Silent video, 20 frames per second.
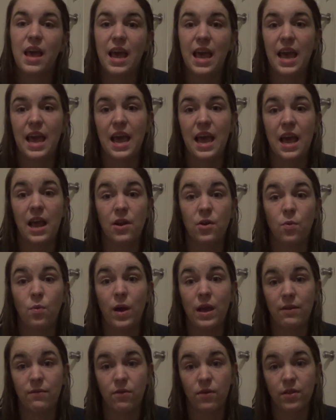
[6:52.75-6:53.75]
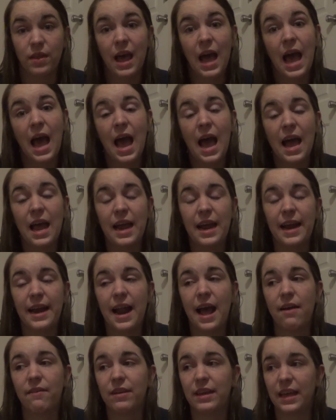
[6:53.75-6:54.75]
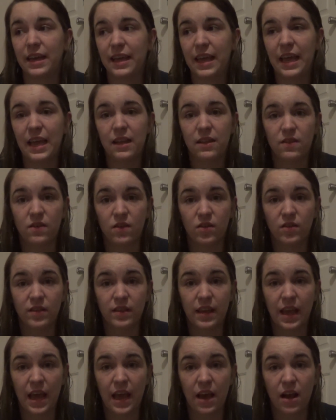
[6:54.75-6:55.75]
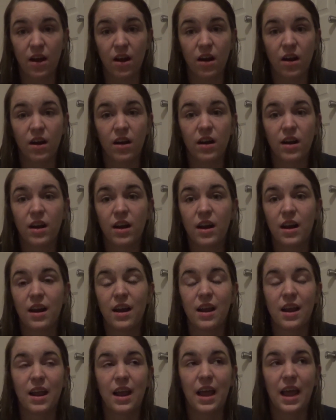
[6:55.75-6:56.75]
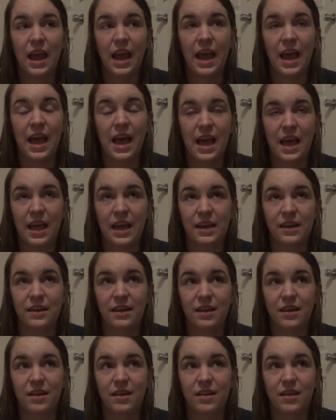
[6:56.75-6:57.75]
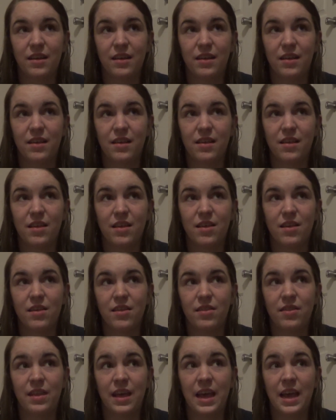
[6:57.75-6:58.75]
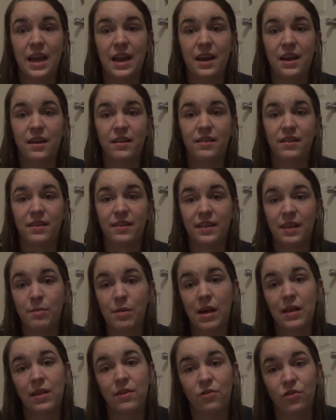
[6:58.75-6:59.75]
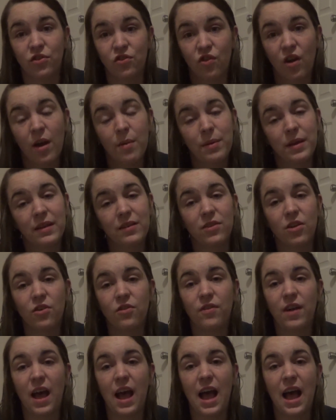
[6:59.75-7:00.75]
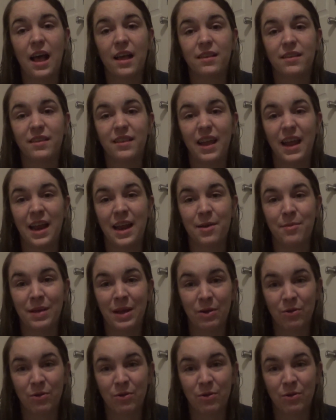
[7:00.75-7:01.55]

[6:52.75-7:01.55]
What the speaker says: and wait for that, and having a cancer scare, and then to see my levels dropping so fast and being